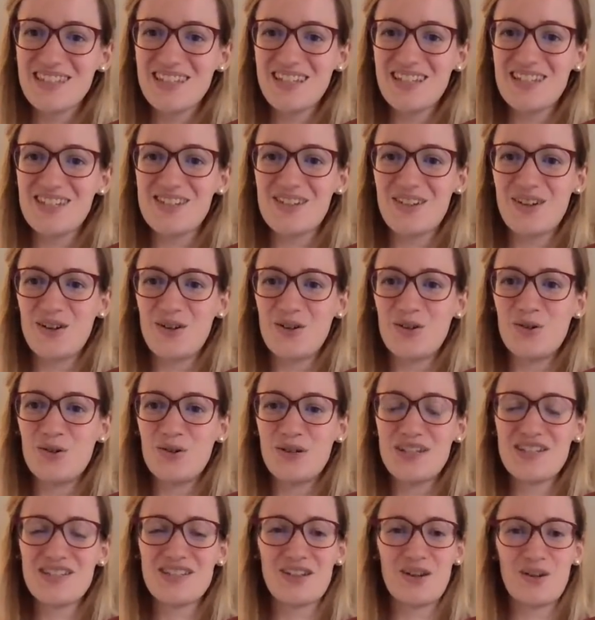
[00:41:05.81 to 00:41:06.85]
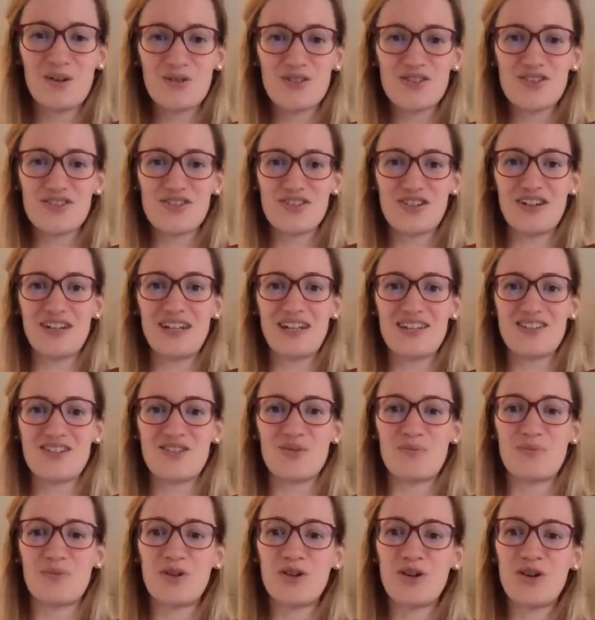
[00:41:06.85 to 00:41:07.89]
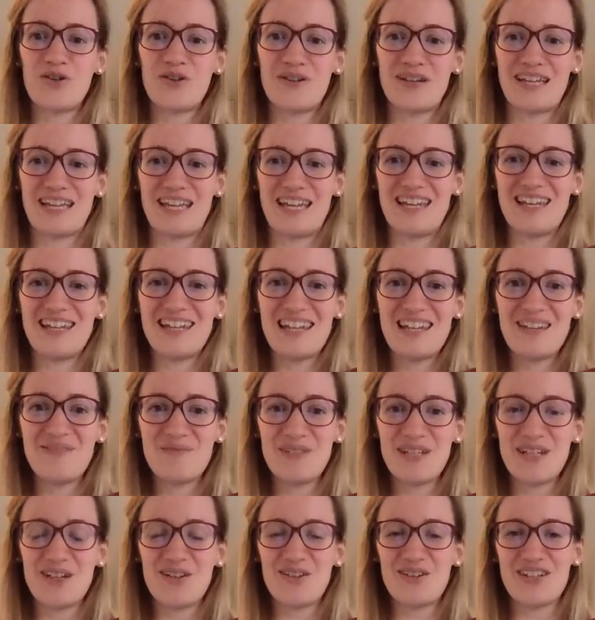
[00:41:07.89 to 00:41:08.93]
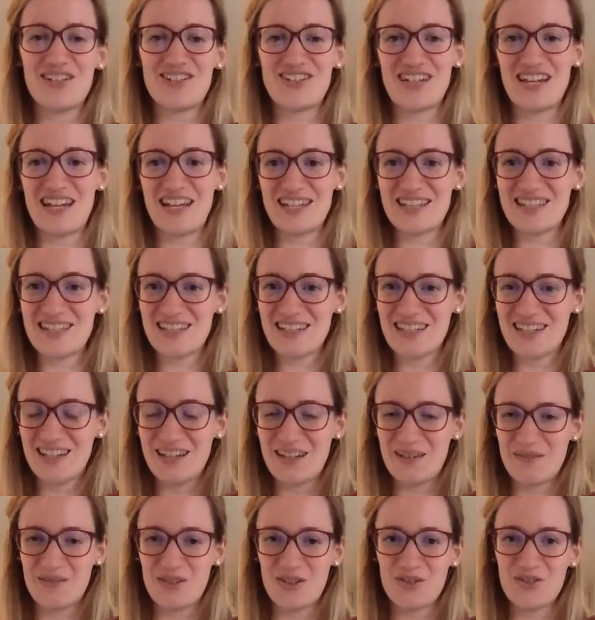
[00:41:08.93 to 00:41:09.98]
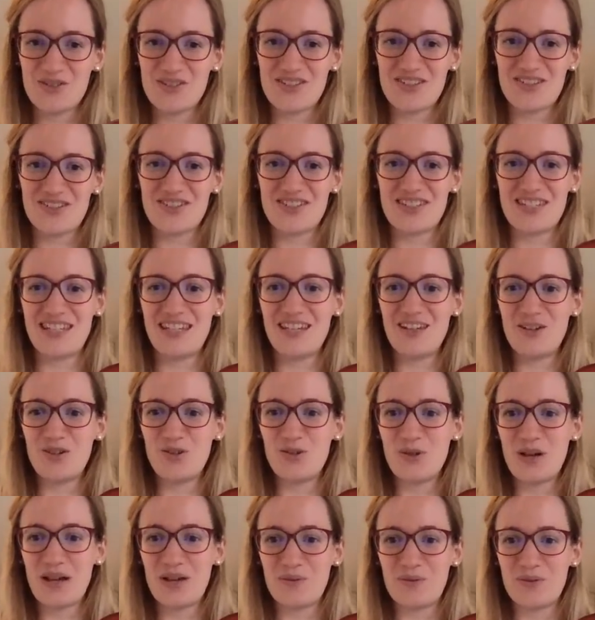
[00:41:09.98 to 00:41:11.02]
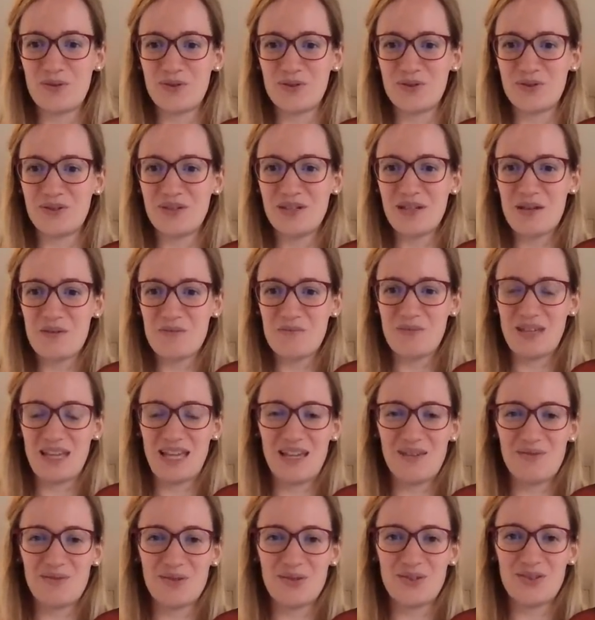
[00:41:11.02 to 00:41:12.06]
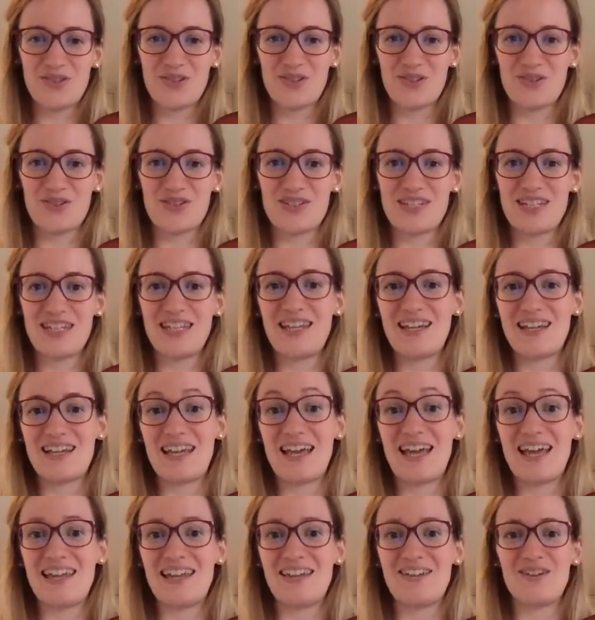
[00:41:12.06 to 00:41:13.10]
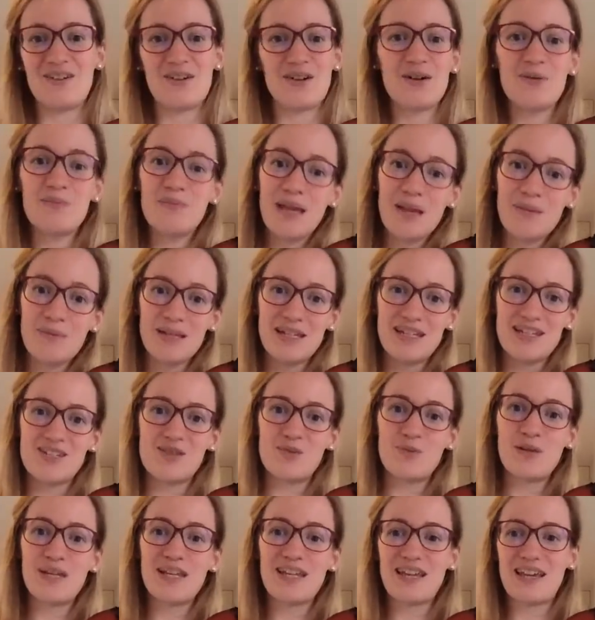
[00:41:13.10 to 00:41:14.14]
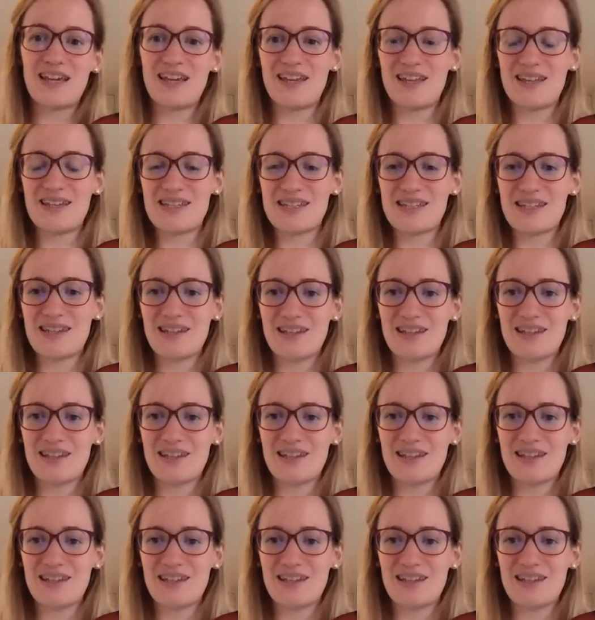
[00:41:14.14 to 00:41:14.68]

So, who is going to join us tomorrow again? Let me know in the chat. I'm going to see who I will be able to see again, or maybe this weekend.